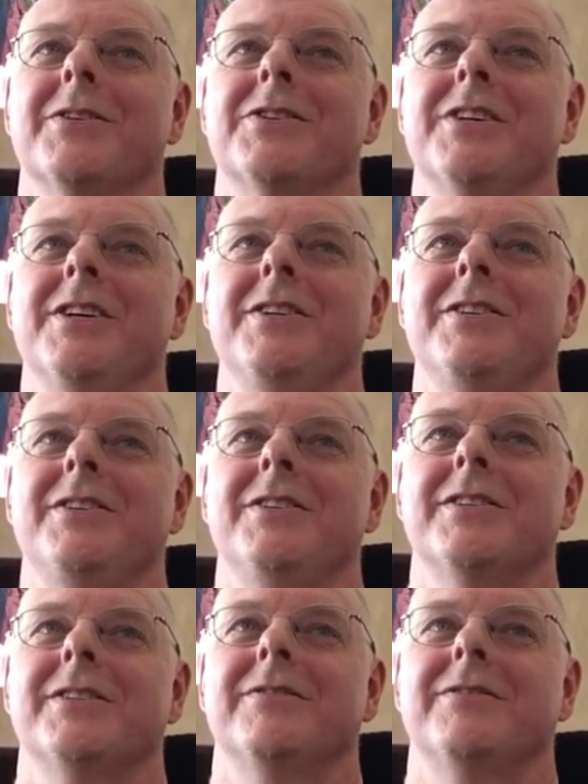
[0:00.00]

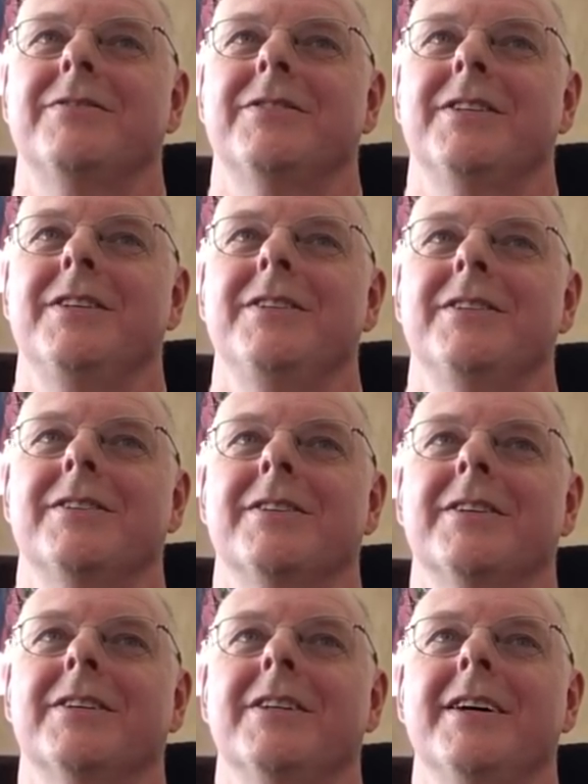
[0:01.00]
She's
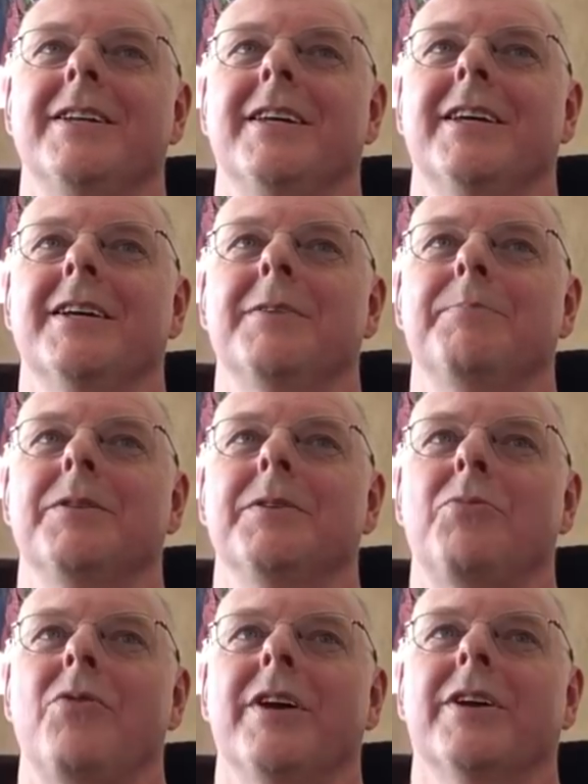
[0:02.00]
inclined to get up in the
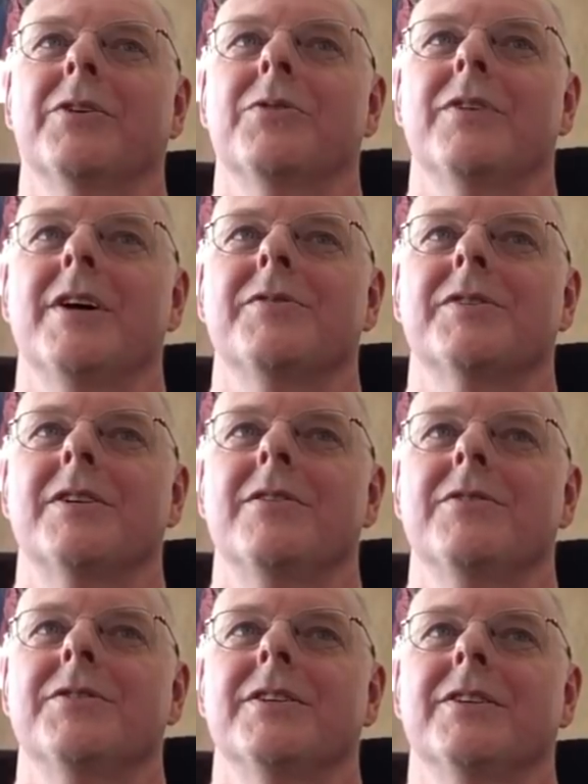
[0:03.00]
morning and go
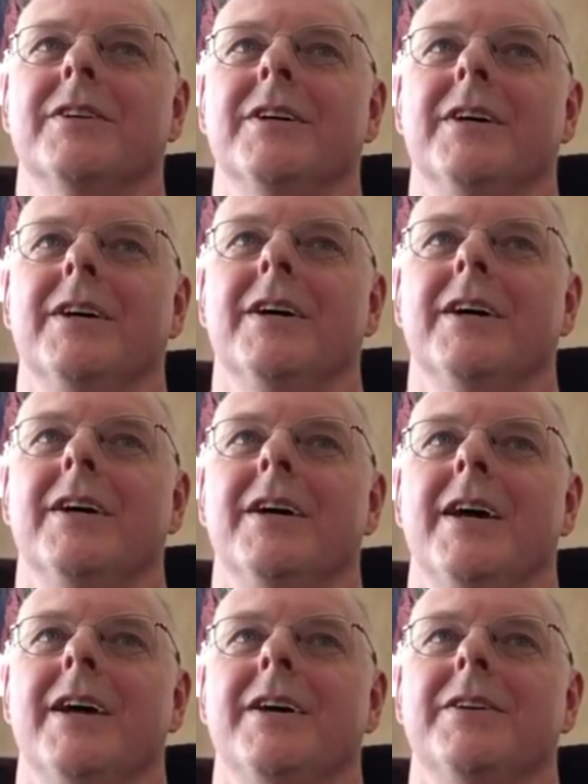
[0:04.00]
downstairs
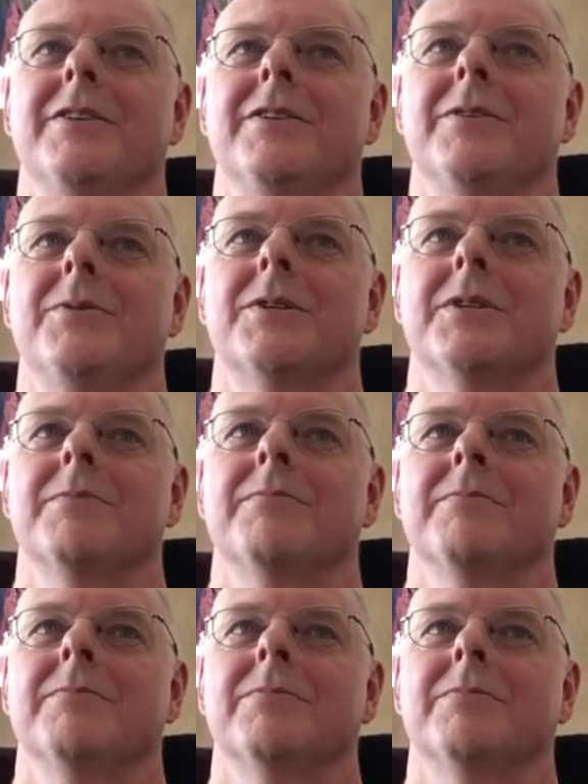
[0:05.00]
and do
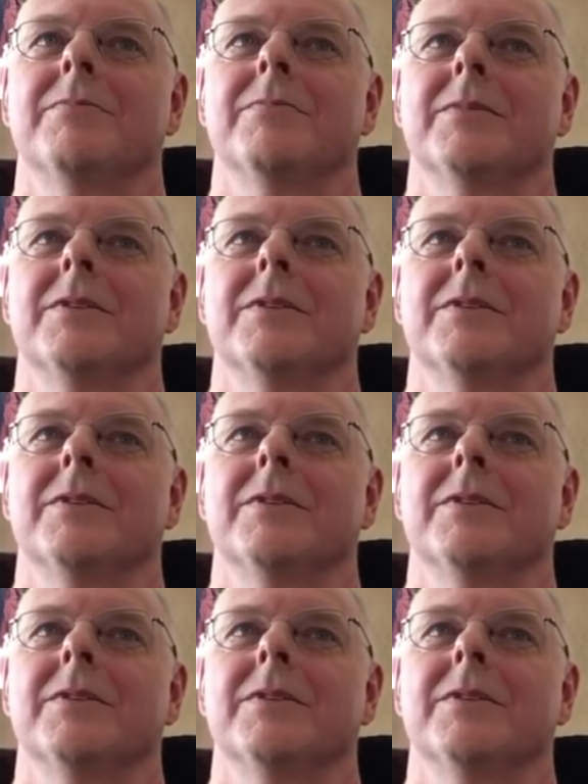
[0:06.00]
some